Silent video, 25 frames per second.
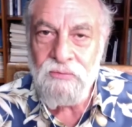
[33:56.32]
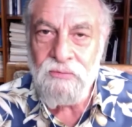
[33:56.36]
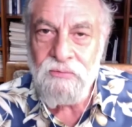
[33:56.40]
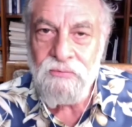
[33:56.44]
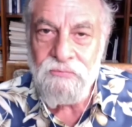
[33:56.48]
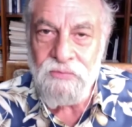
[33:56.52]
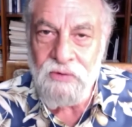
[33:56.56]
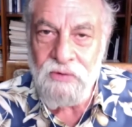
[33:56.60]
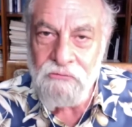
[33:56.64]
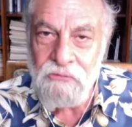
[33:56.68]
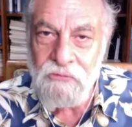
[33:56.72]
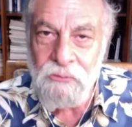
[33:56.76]

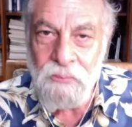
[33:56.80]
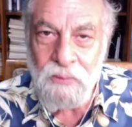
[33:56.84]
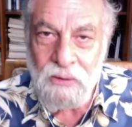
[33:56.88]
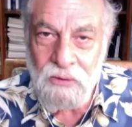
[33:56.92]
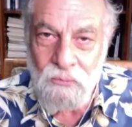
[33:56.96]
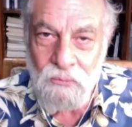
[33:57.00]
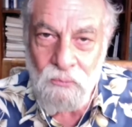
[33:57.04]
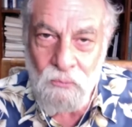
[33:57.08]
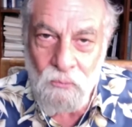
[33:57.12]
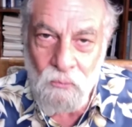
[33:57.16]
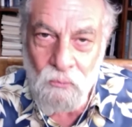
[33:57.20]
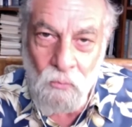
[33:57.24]
for
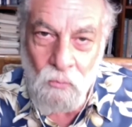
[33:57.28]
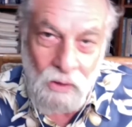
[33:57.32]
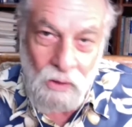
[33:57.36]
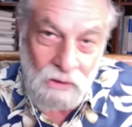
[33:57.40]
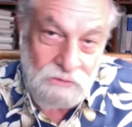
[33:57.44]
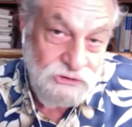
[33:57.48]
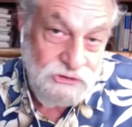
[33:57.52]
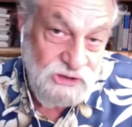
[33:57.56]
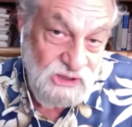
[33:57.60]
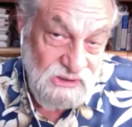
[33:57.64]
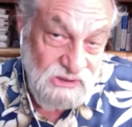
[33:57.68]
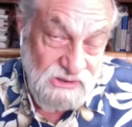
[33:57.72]
everybody
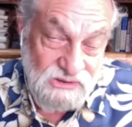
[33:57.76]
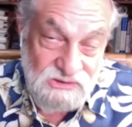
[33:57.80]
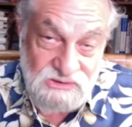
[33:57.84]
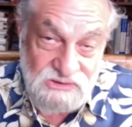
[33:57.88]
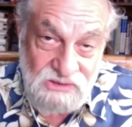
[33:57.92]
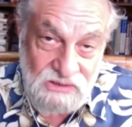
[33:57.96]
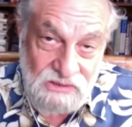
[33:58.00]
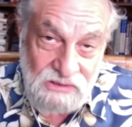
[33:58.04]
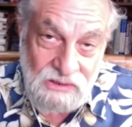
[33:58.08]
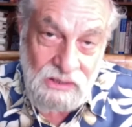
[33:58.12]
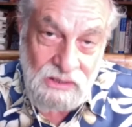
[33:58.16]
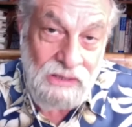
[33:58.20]
watching,
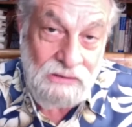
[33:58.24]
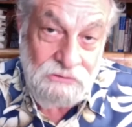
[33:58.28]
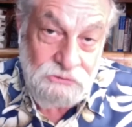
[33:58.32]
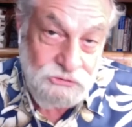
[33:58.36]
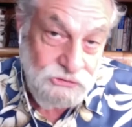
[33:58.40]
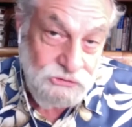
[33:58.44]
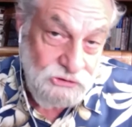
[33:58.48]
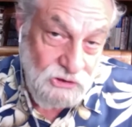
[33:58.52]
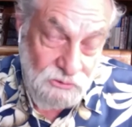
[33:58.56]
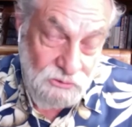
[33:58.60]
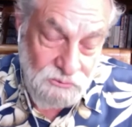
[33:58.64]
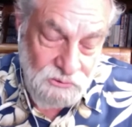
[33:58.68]
listening, and
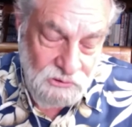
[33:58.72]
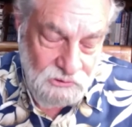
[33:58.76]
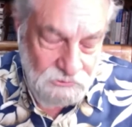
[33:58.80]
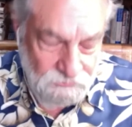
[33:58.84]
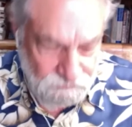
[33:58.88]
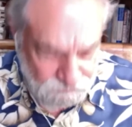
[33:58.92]
sharing.